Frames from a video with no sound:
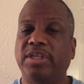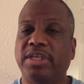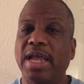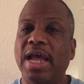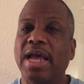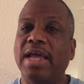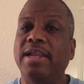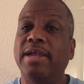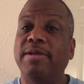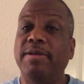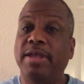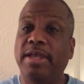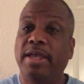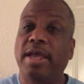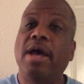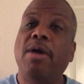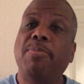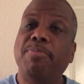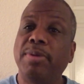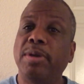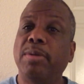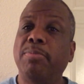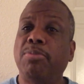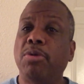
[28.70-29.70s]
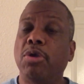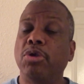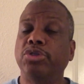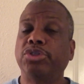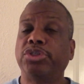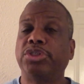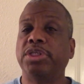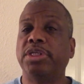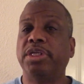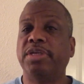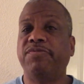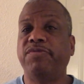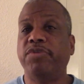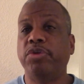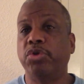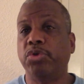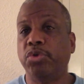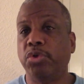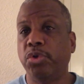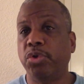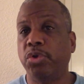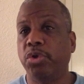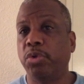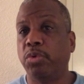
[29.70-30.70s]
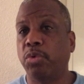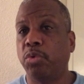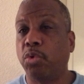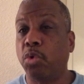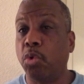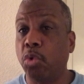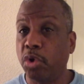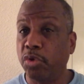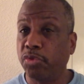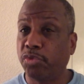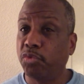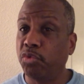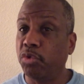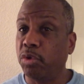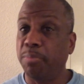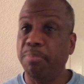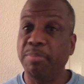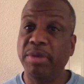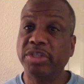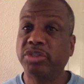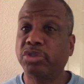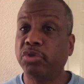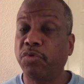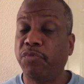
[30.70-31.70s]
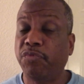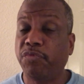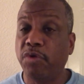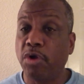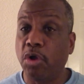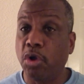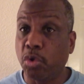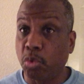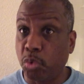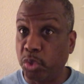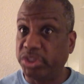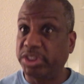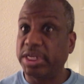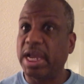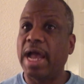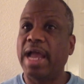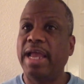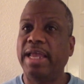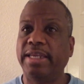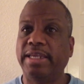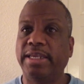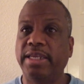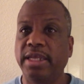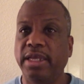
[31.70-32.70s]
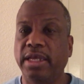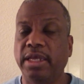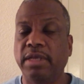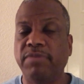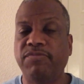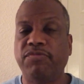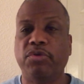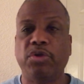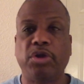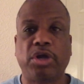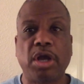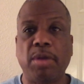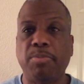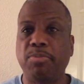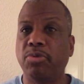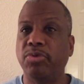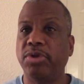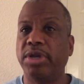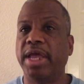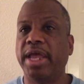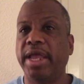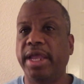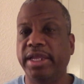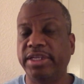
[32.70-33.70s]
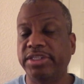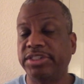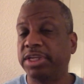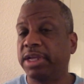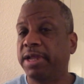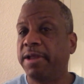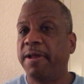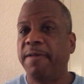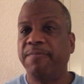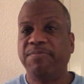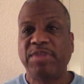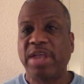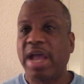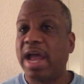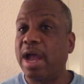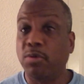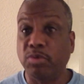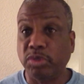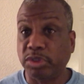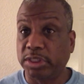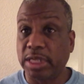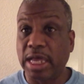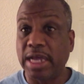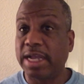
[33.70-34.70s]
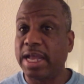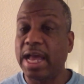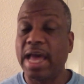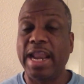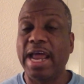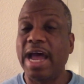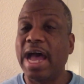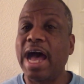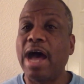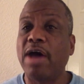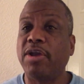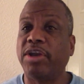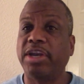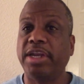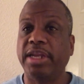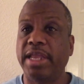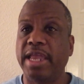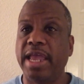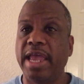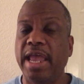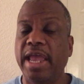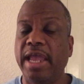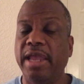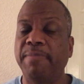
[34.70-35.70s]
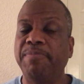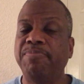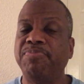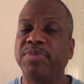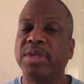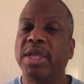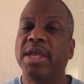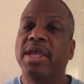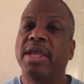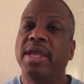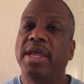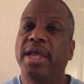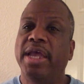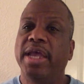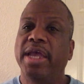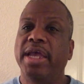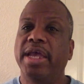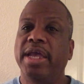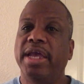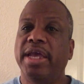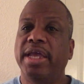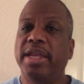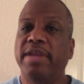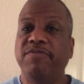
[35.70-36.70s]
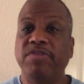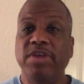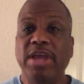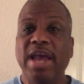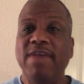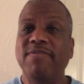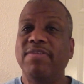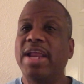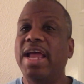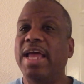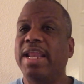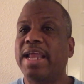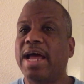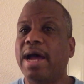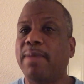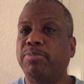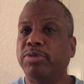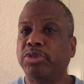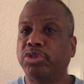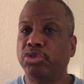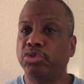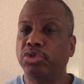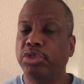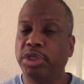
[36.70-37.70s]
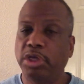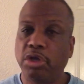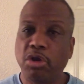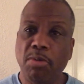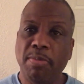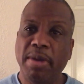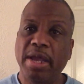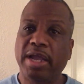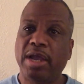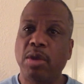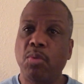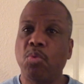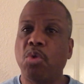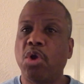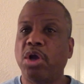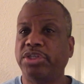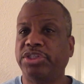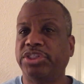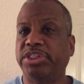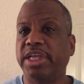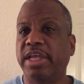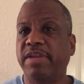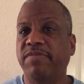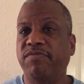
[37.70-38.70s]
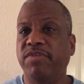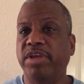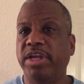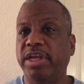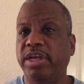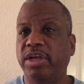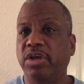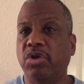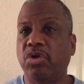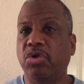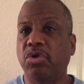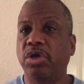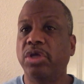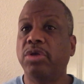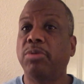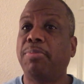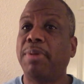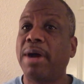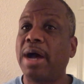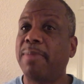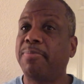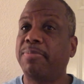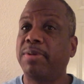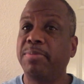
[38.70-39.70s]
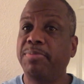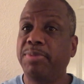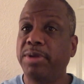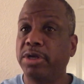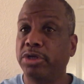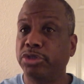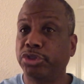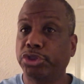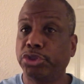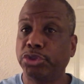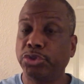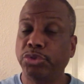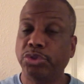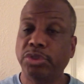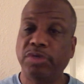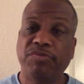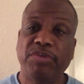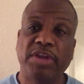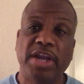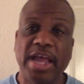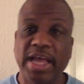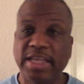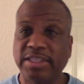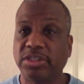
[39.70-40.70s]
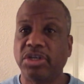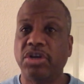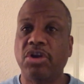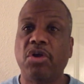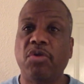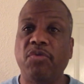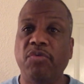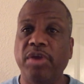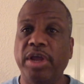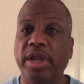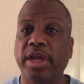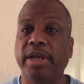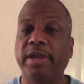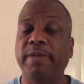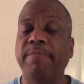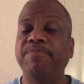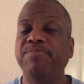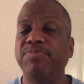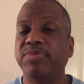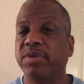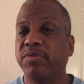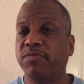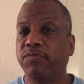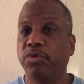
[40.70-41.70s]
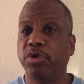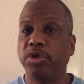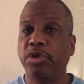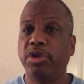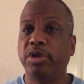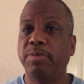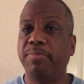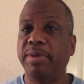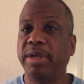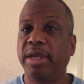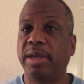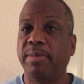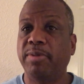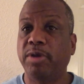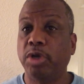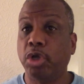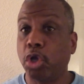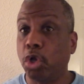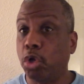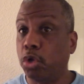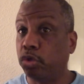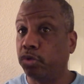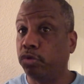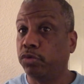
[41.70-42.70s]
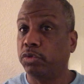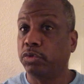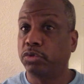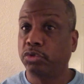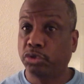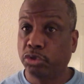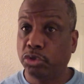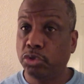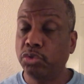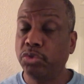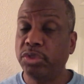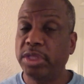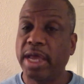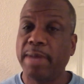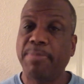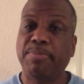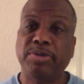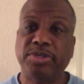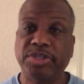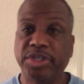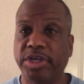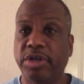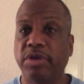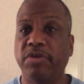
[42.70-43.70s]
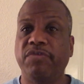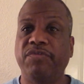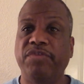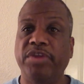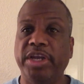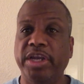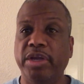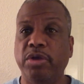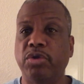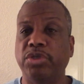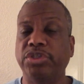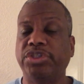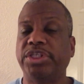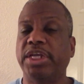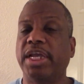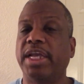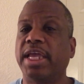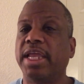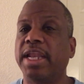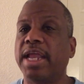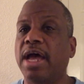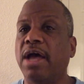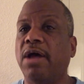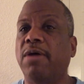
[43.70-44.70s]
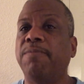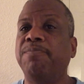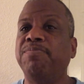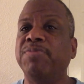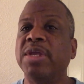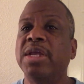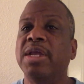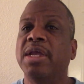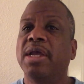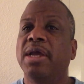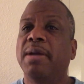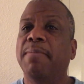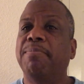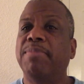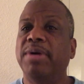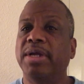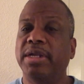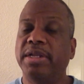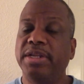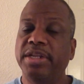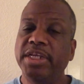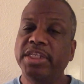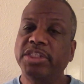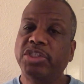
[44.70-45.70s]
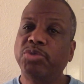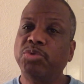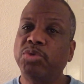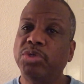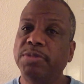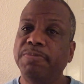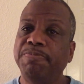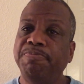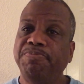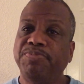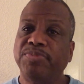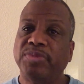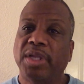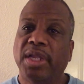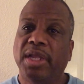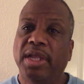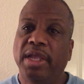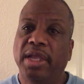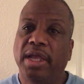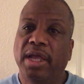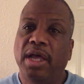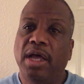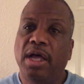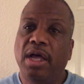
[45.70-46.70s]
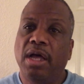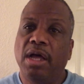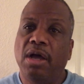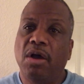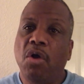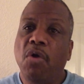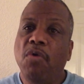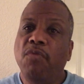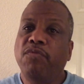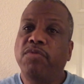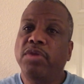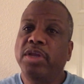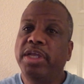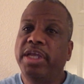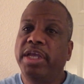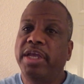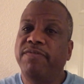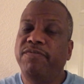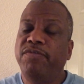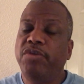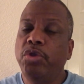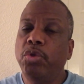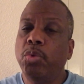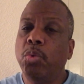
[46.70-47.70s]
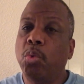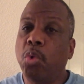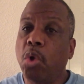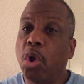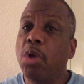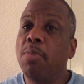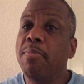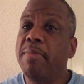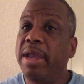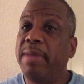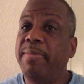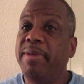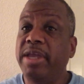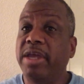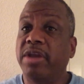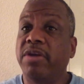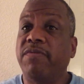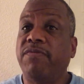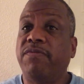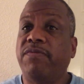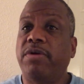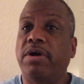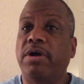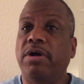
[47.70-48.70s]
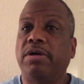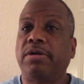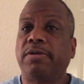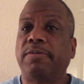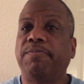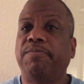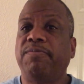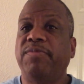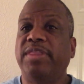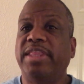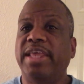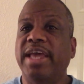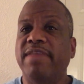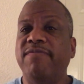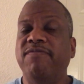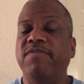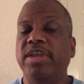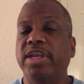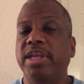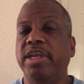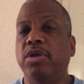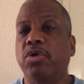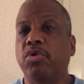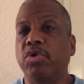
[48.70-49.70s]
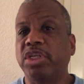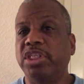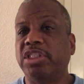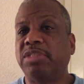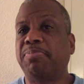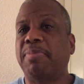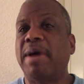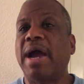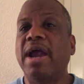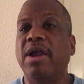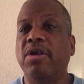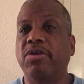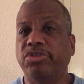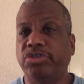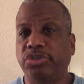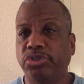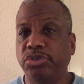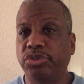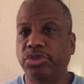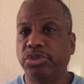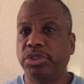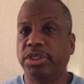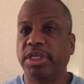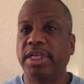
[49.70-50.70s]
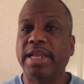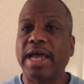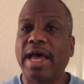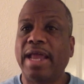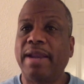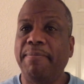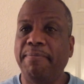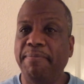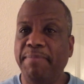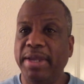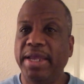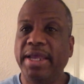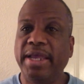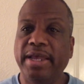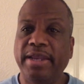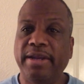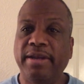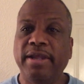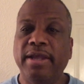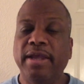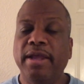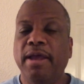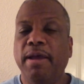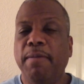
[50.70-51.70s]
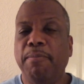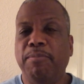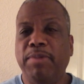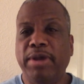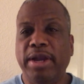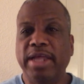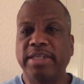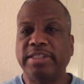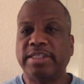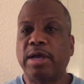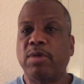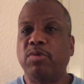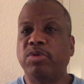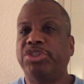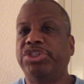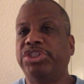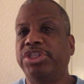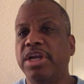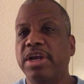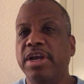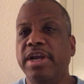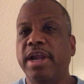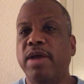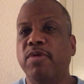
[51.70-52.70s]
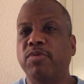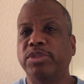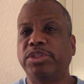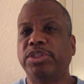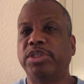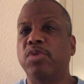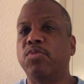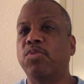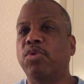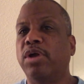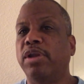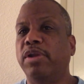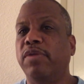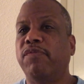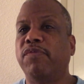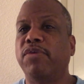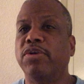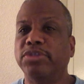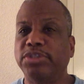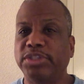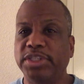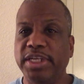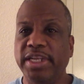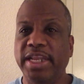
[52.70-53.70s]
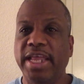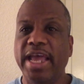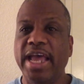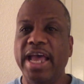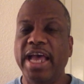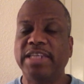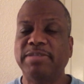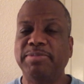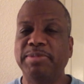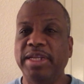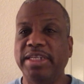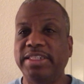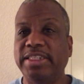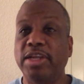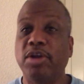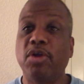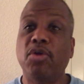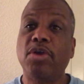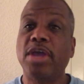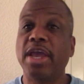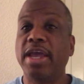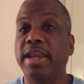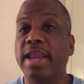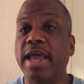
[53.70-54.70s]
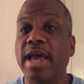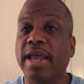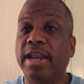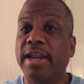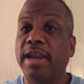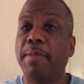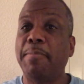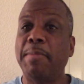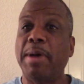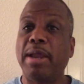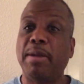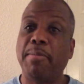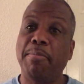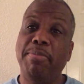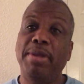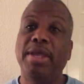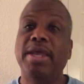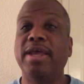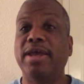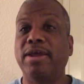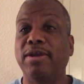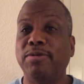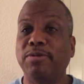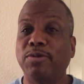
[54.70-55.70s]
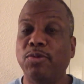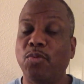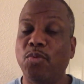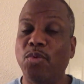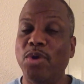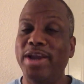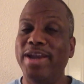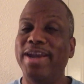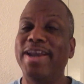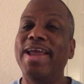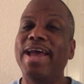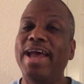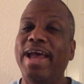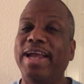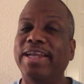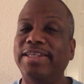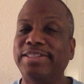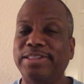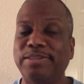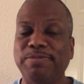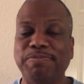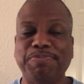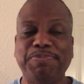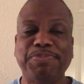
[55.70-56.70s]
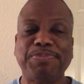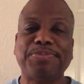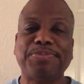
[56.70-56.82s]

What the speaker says: Kind of helping a person if you're going through a mental funk, which I did for a couple of days. I was kind of out of the game. And if you haven't had the opportunity, go back and watch that video. It'll pop up here soon if it hasn't already for you to be able to go to that particular video and check it out. But on this one, hopefully if you were maybe in a funk, that video inspired you to get out of bed. But as I was sharing that with someone, the first thing they asked me, they said, okay, now that I'm out of bed, what next?